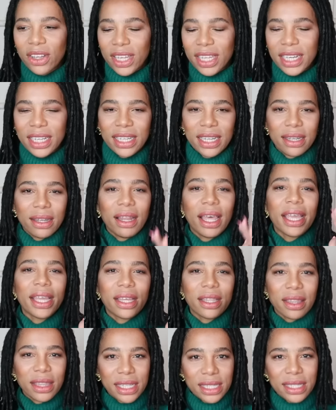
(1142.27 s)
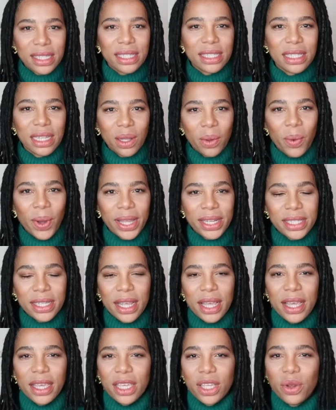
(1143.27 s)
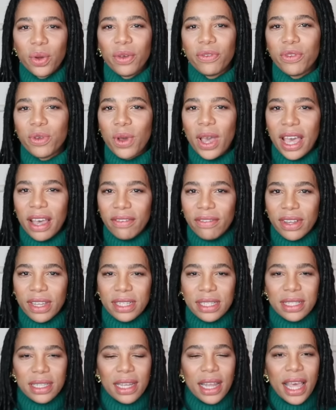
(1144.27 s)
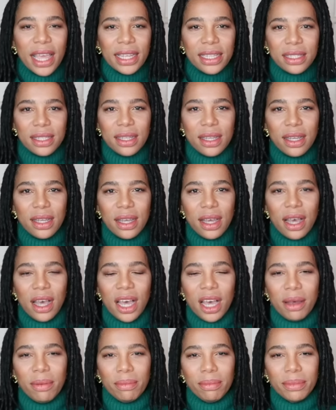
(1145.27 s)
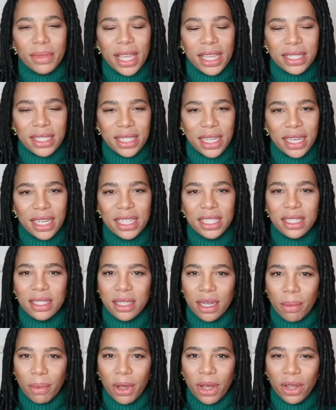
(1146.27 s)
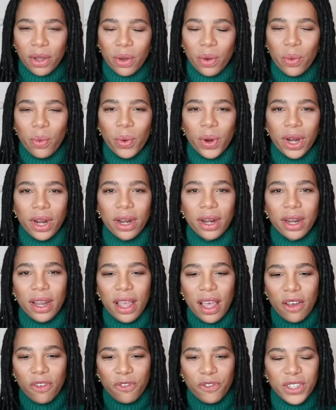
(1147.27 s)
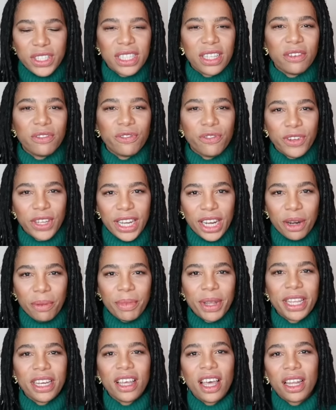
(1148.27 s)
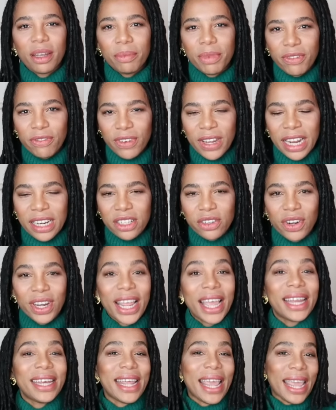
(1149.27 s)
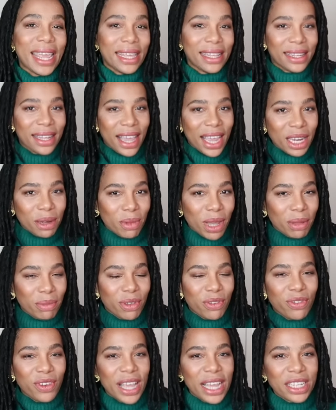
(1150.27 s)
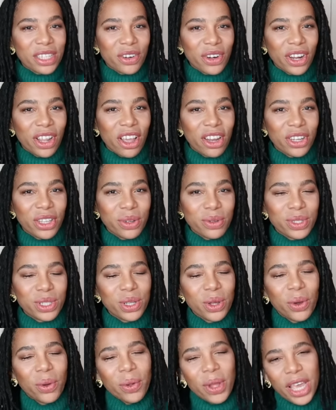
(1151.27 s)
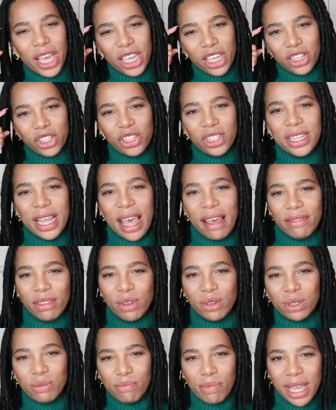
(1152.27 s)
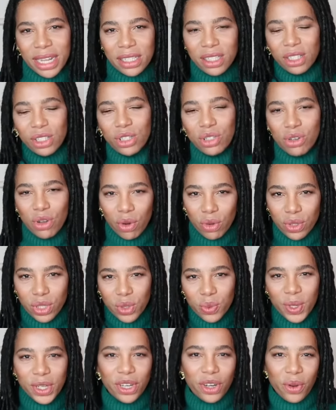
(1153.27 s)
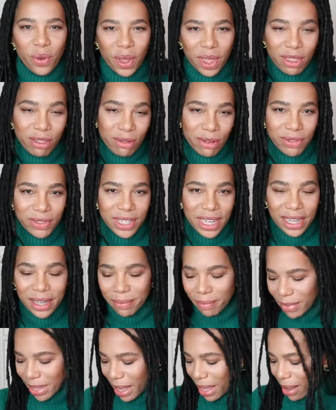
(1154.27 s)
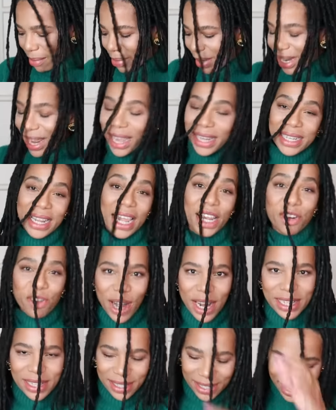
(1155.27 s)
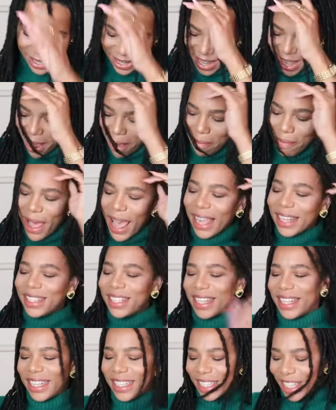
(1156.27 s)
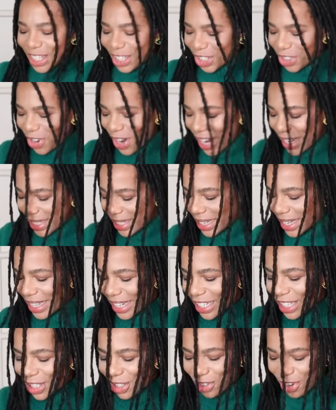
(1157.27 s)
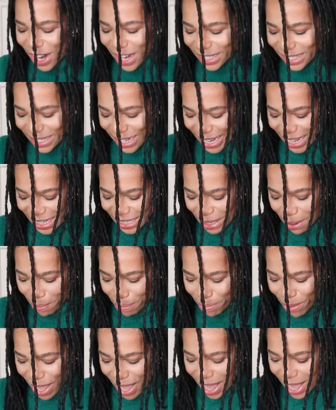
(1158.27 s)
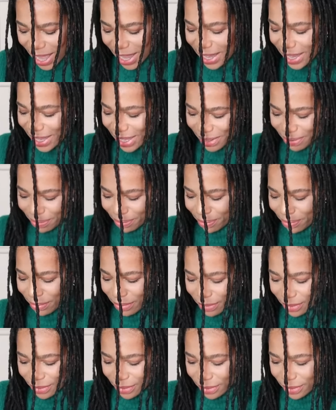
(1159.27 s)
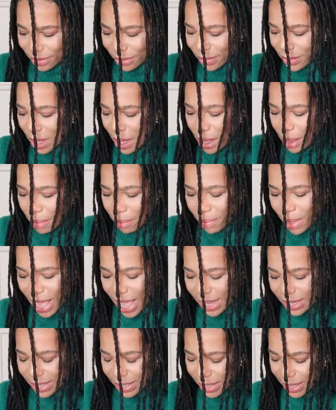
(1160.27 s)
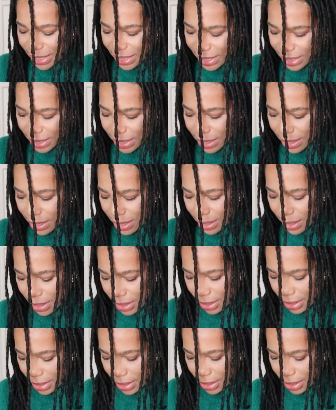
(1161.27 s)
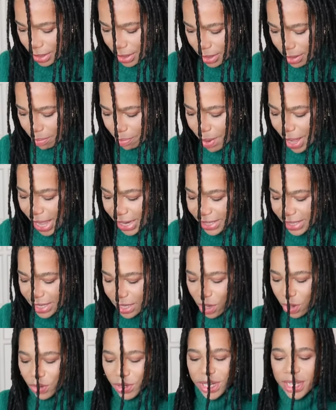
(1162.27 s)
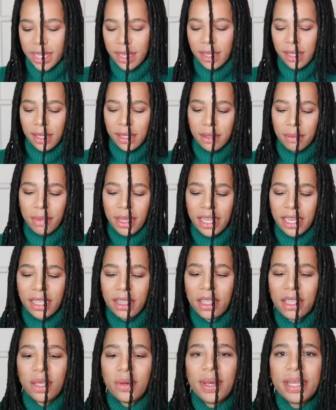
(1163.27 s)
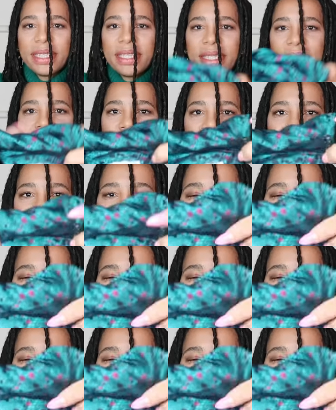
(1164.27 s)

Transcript: look at it and like this silhouette you know if you have a slight um, extended stomach where a fit and flare may not be flattering, an A line might be flattering on you. So you just have those mental notes when you're going thrifting. But I digress. Back to this dress. This dress is by Patty Patty O'Neill, made in the USA.